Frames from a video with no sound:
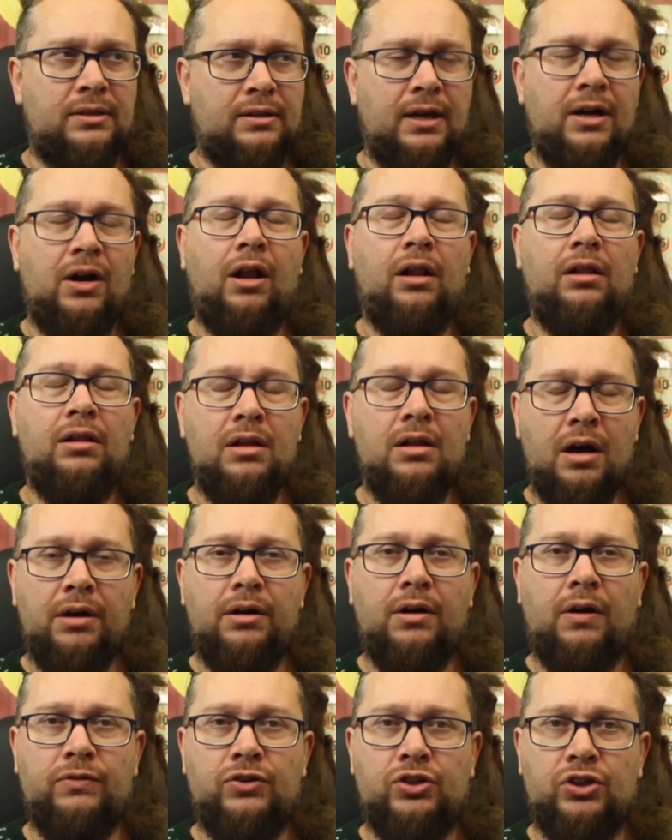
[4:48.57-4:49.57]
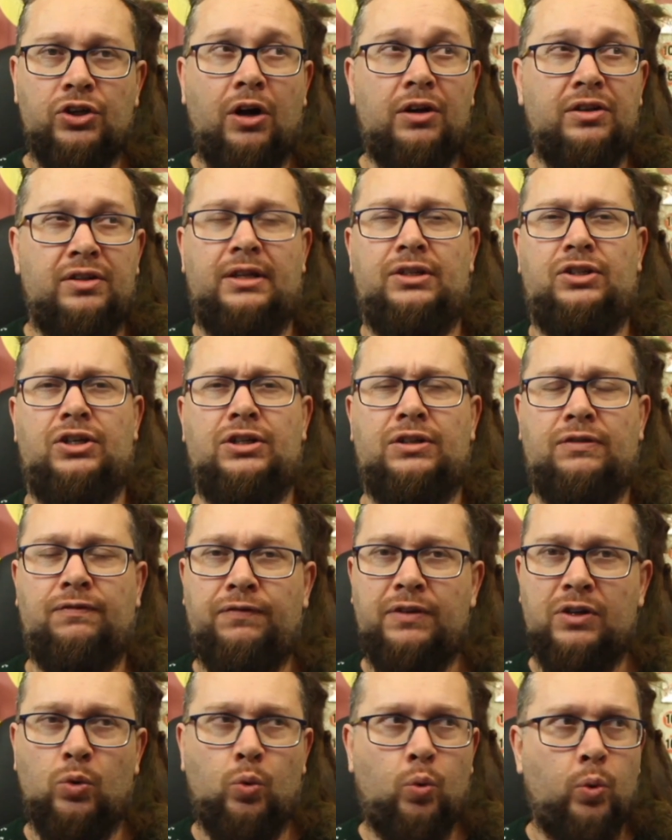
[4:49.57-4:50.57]
There are a lot of shots that just
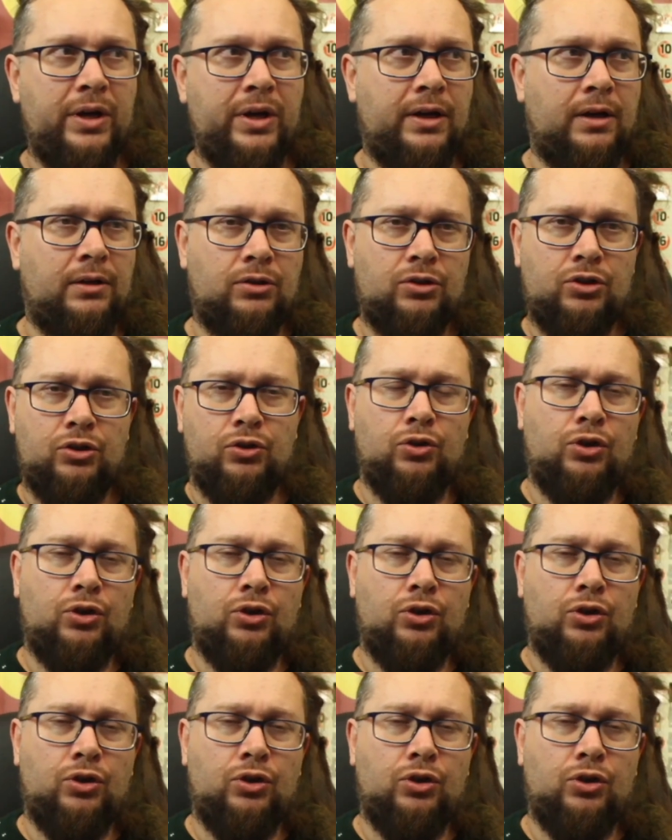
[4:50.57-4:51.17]
feel weird, too